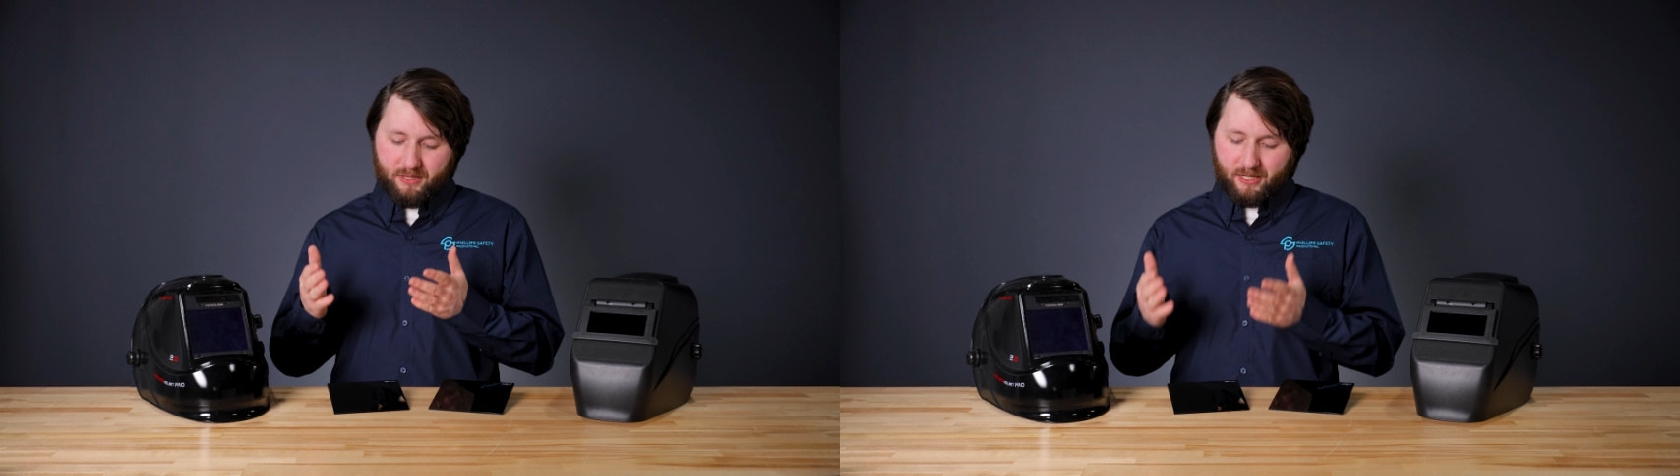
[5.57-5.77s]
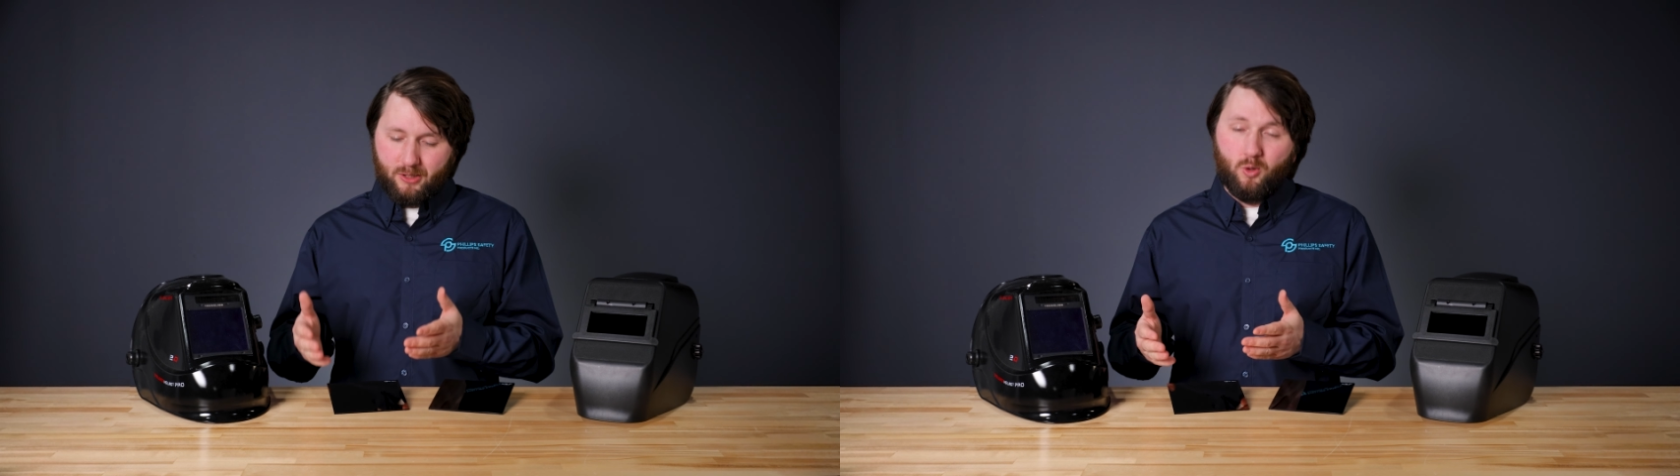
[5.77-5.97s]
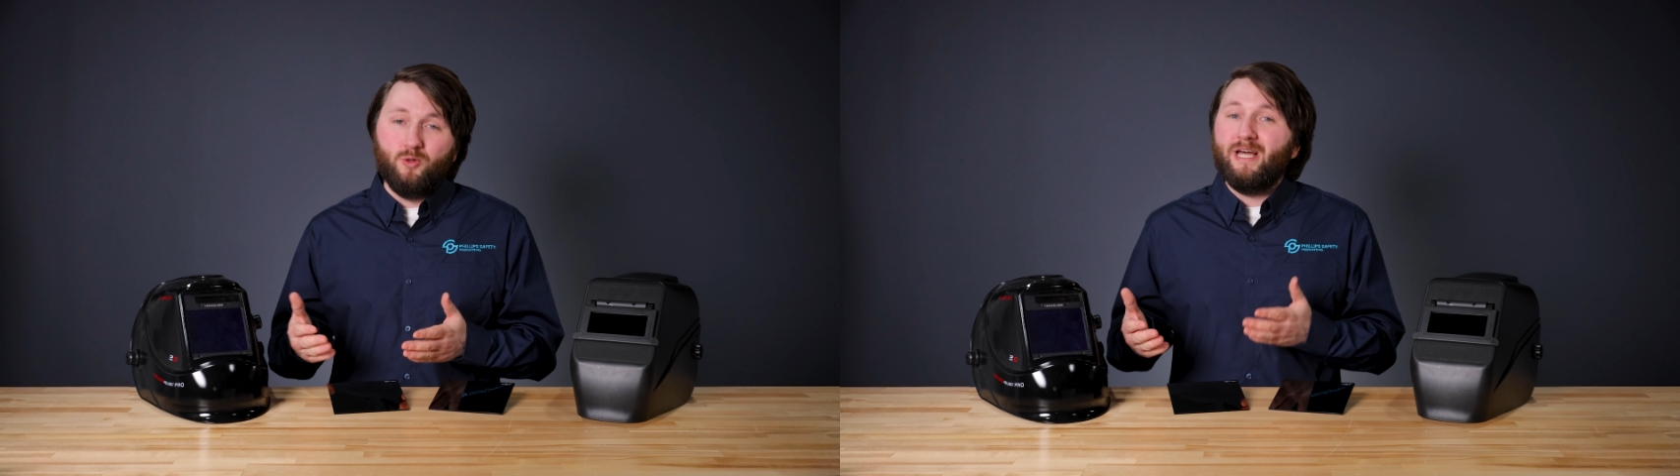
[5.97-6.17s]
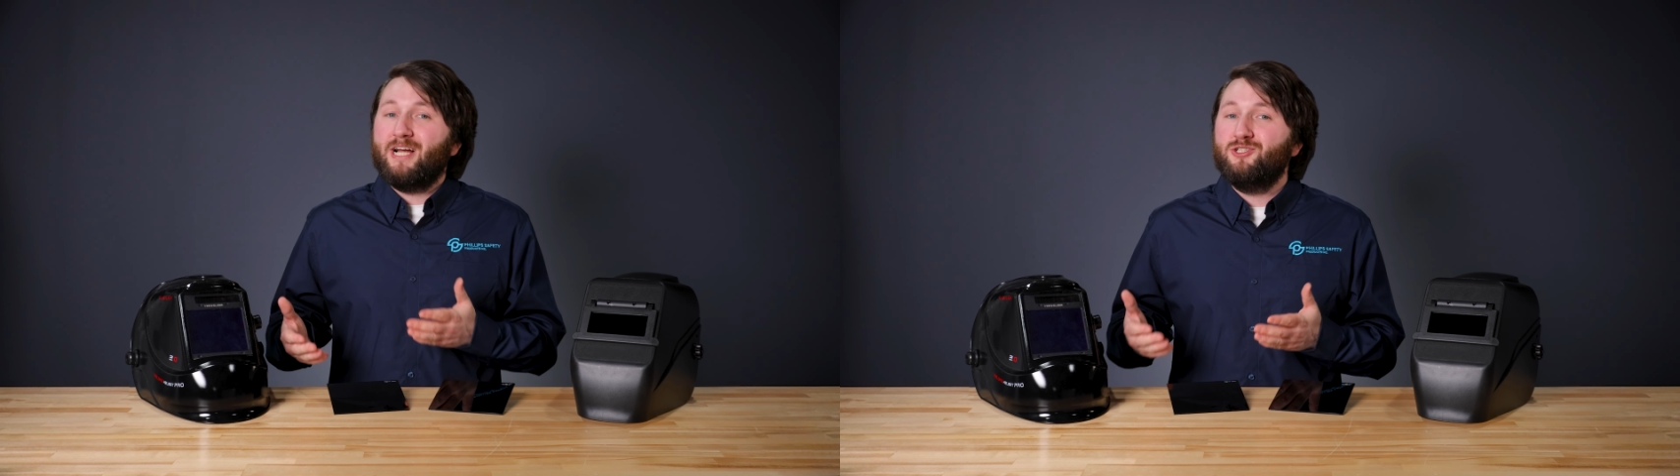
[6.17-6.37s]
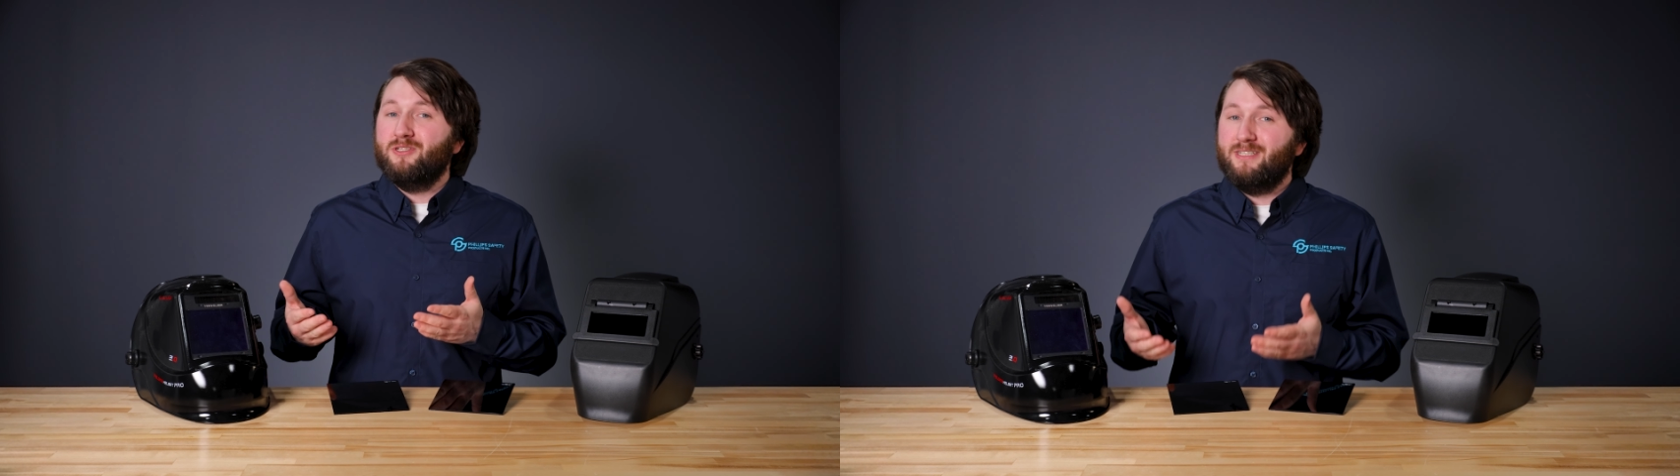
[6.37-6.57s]
what the gold
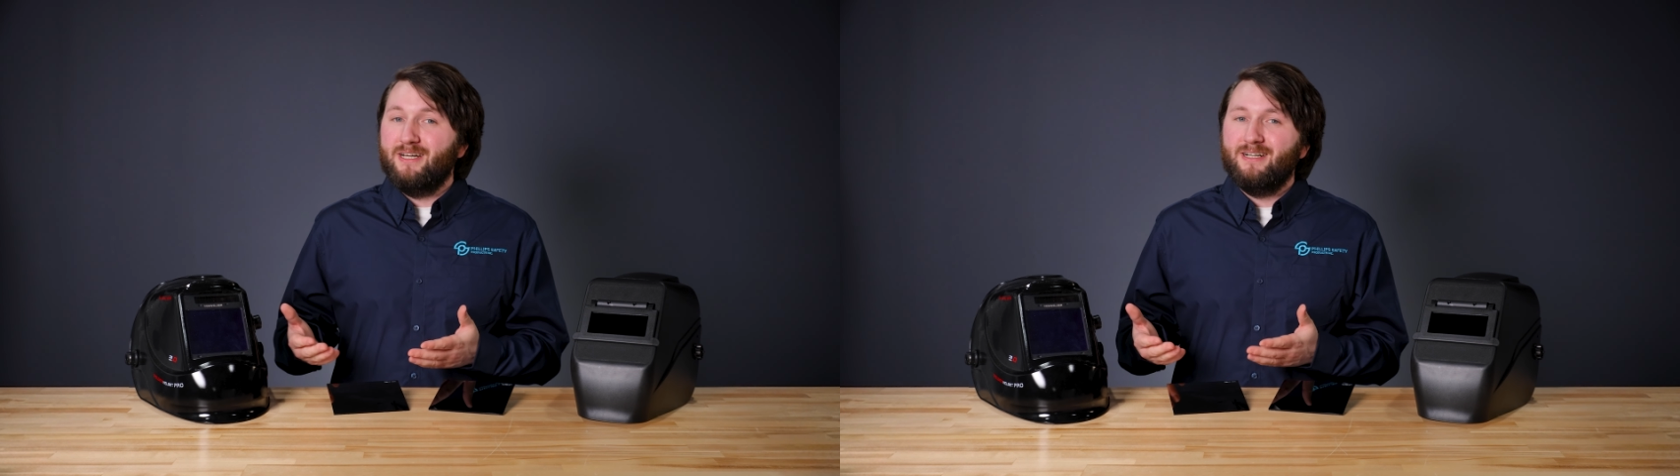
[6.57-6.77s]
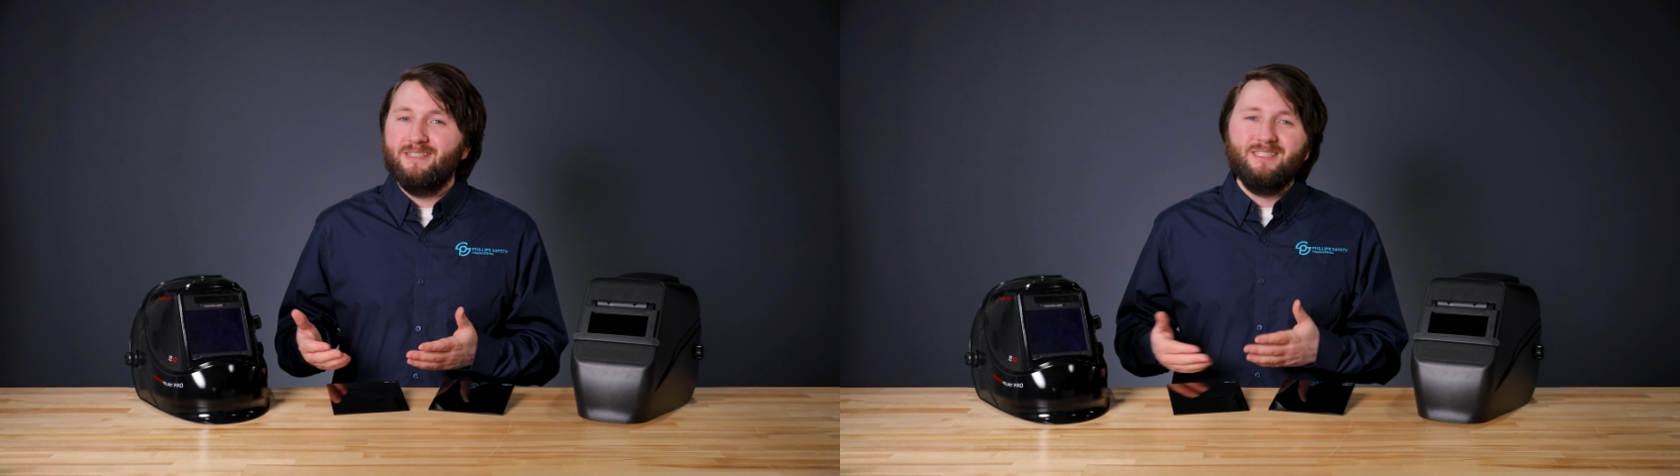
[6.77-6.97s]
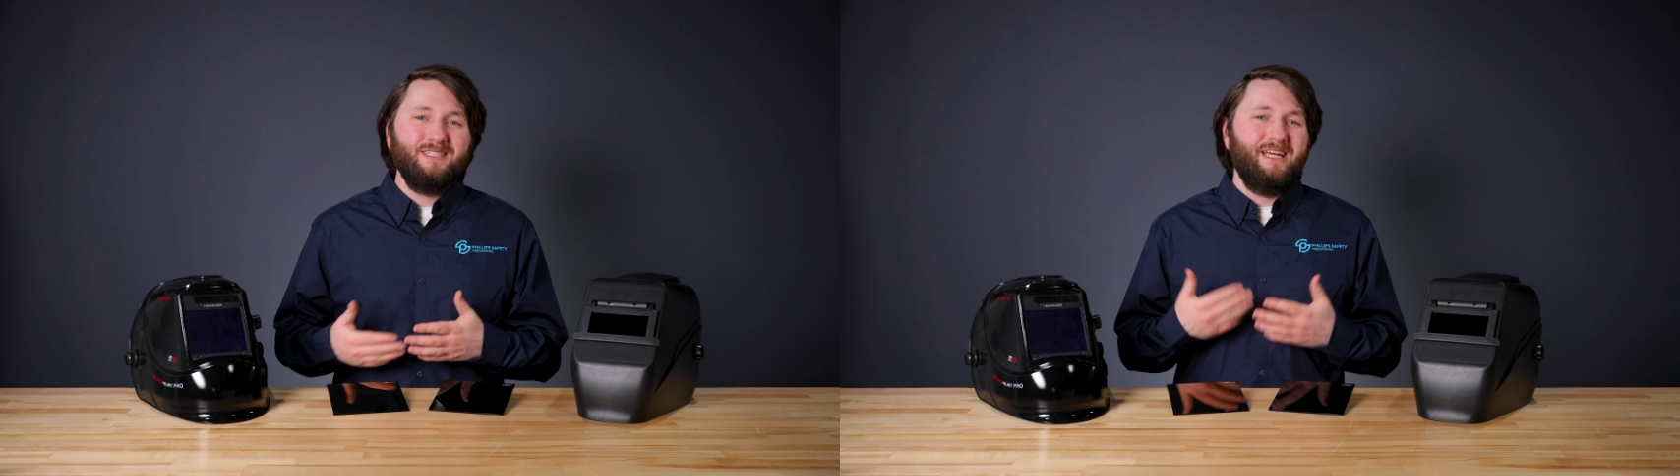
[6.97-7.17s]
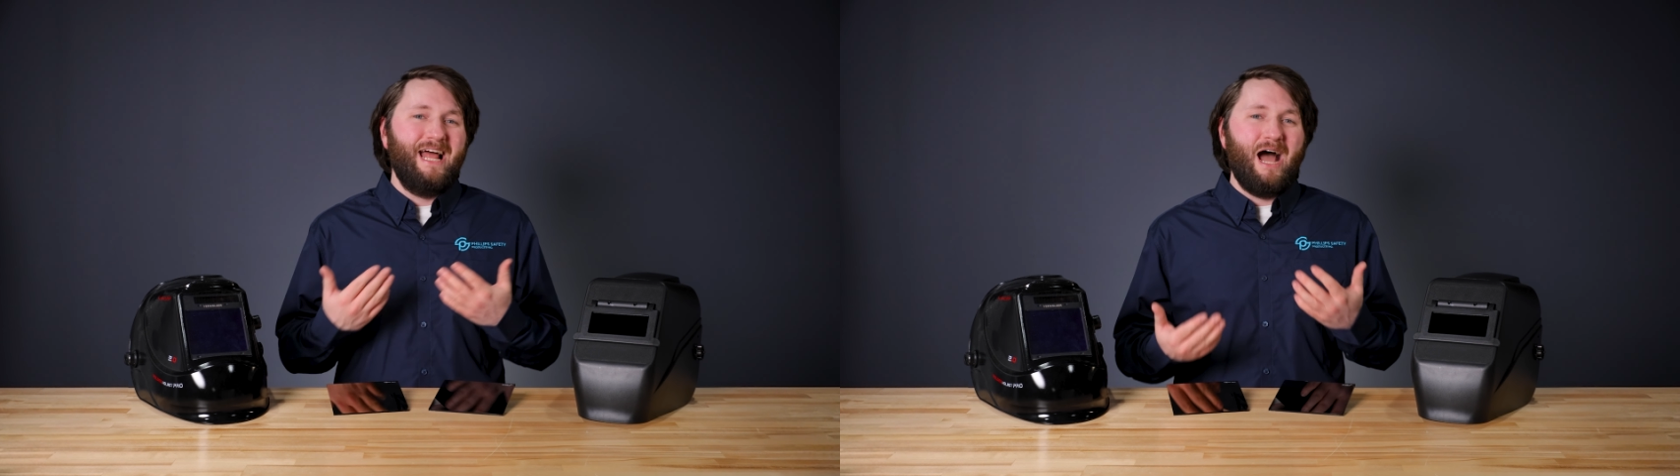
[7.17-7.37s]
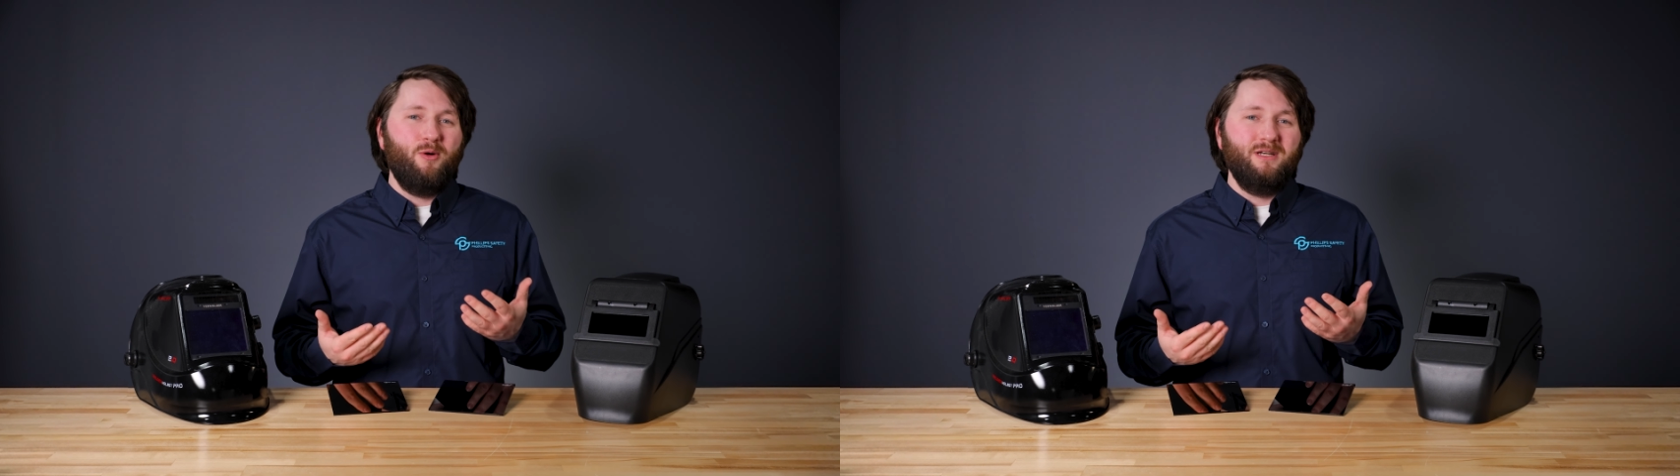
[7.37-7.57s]
actually does and
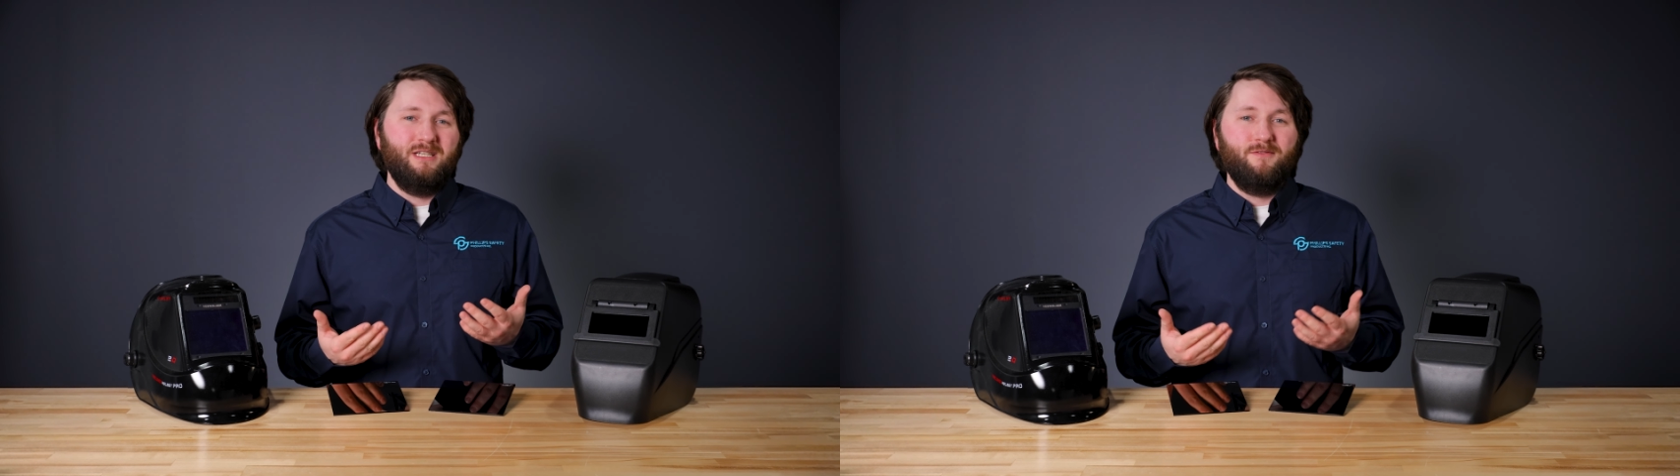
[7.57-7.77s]
how it